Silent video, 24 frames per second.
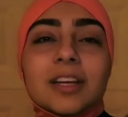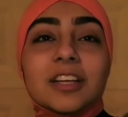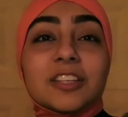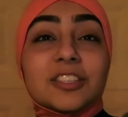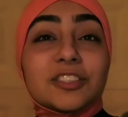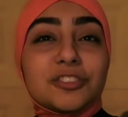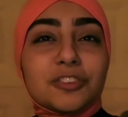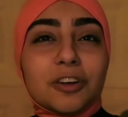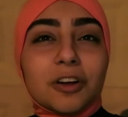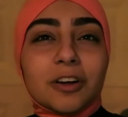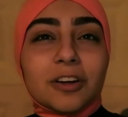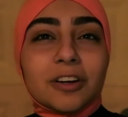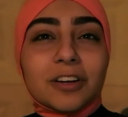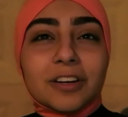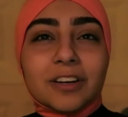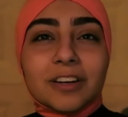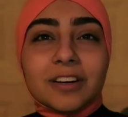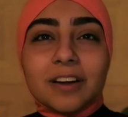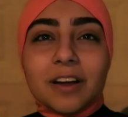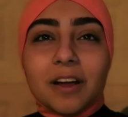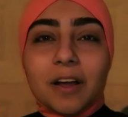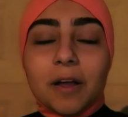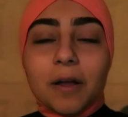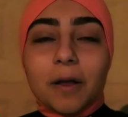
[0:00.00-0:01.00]
a
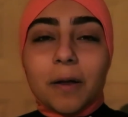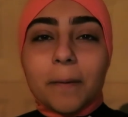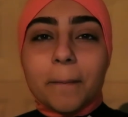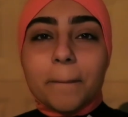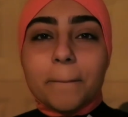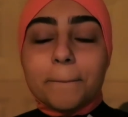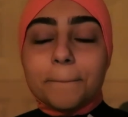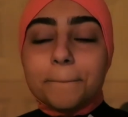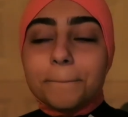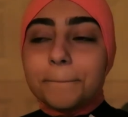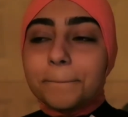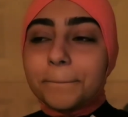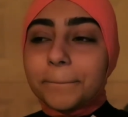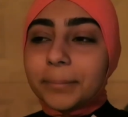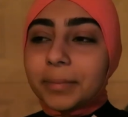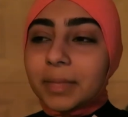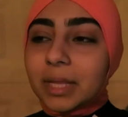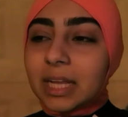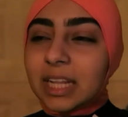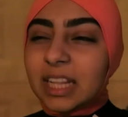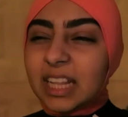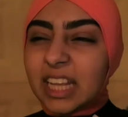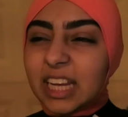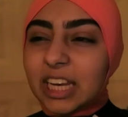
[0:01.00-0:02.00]
stronger, um,
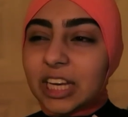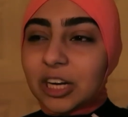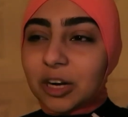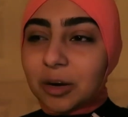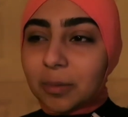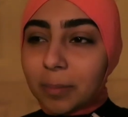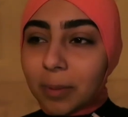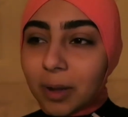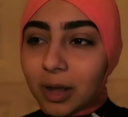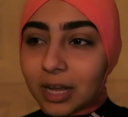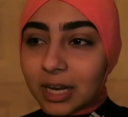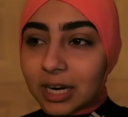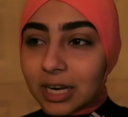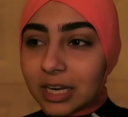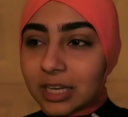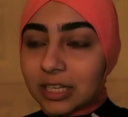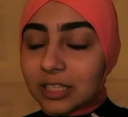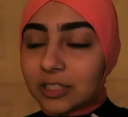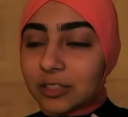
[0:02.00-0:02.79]
leaner body.